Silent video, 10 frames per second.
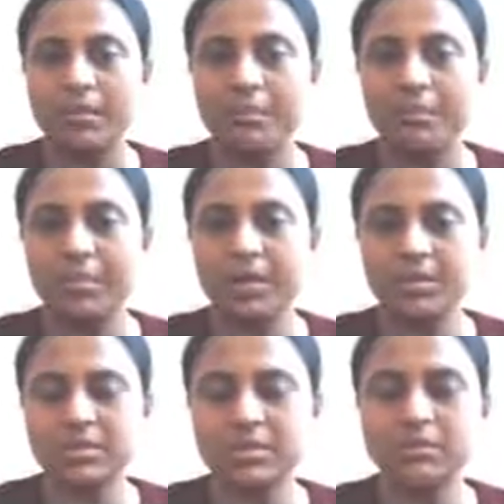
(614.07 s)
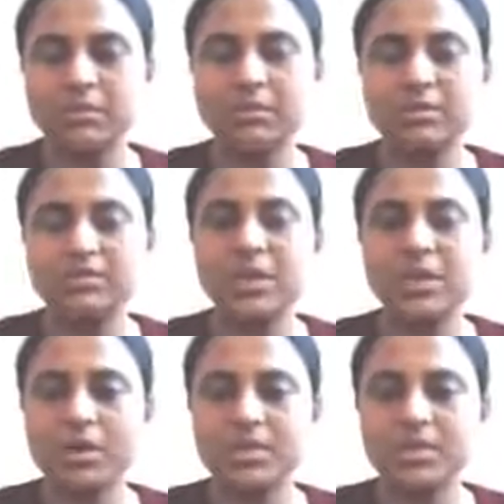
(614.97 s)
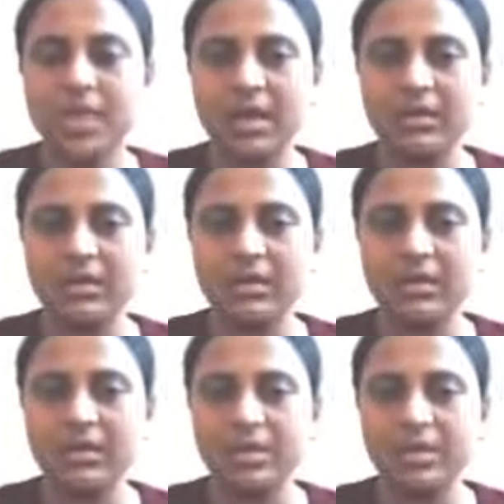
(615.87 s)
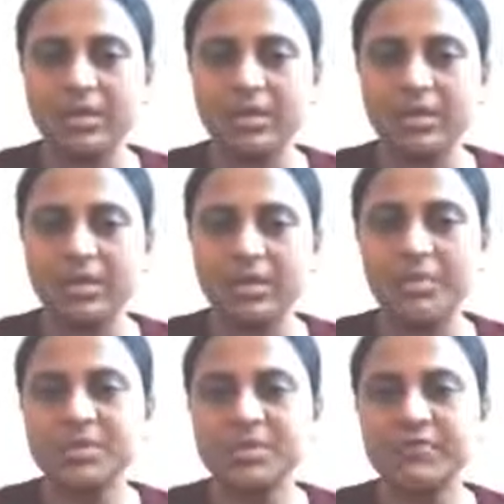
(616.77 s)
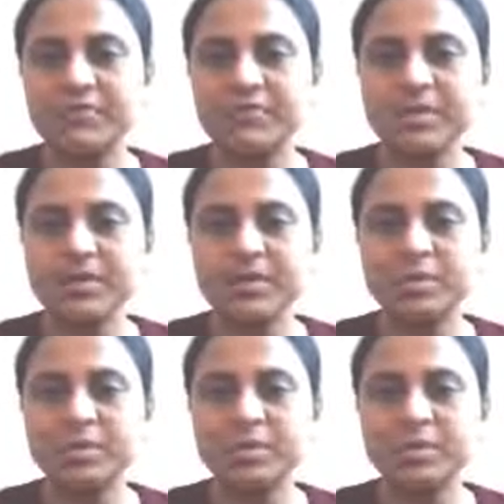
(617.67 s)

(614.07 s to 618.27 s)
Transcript: But this will not stand valid if a group is inferior to the